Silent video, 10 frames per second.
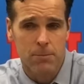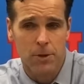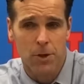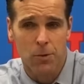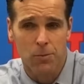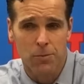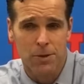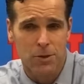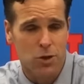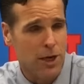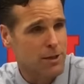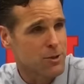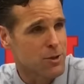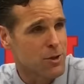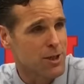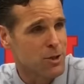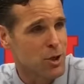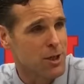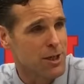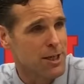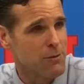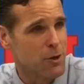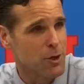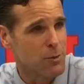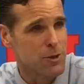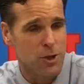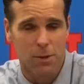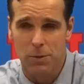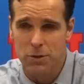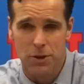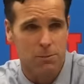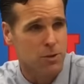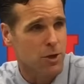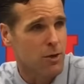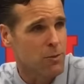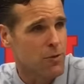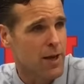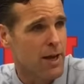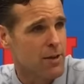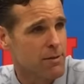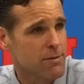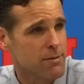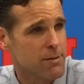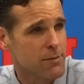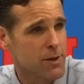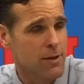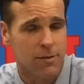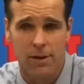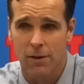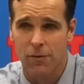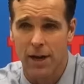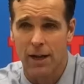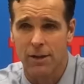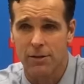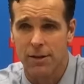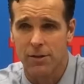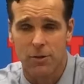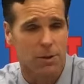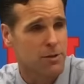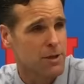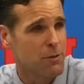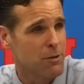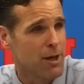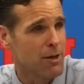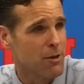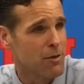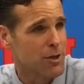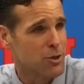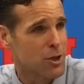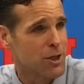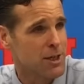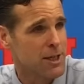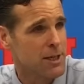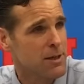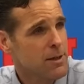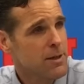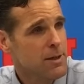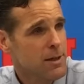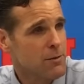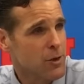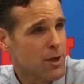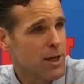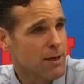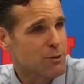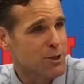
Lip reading: You know, there's a checklist of things you're going to need if you're going to win championships, starting with talent. And if you got enough talent, then there's about 7 or 8 other things you're going to need if you're going to have